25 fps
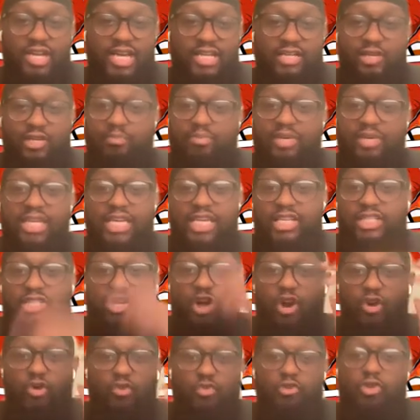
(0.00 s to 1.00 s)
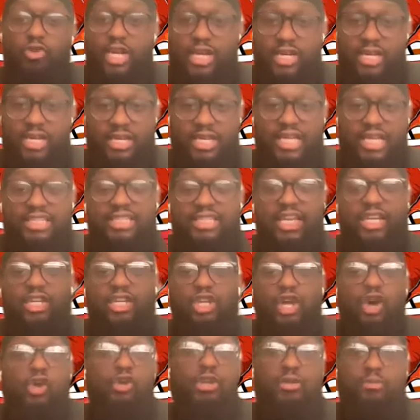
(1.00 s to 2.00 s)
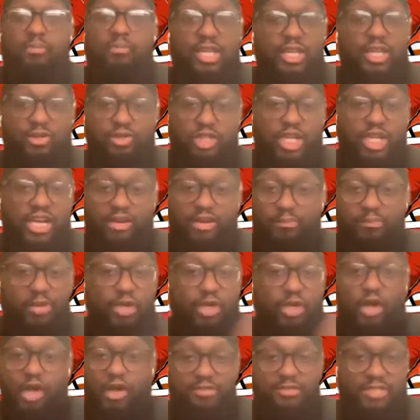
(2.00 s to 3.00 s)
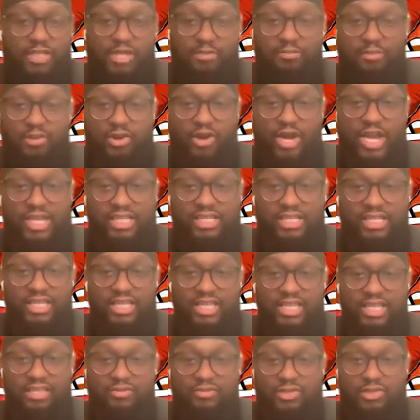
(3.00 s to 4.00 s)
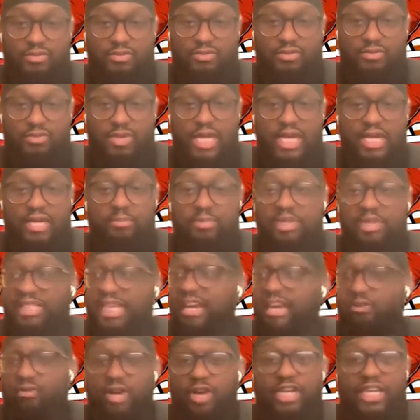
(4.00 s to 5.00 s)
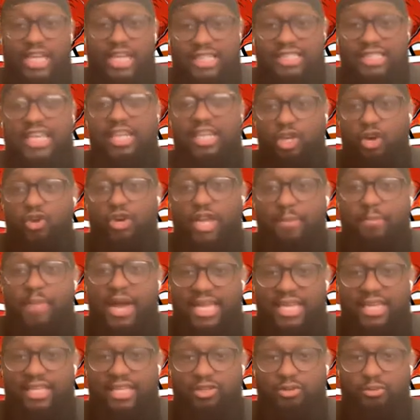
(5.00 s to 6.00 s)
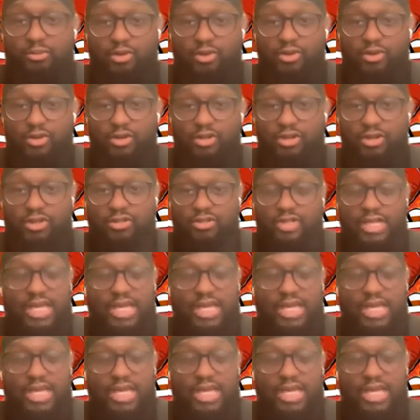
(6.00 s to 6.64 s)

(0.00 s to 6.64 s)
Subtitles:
And the bigs are running because they know LaMelo trying to pull off something crazy to get to him. But they running because they know they might get the ball though.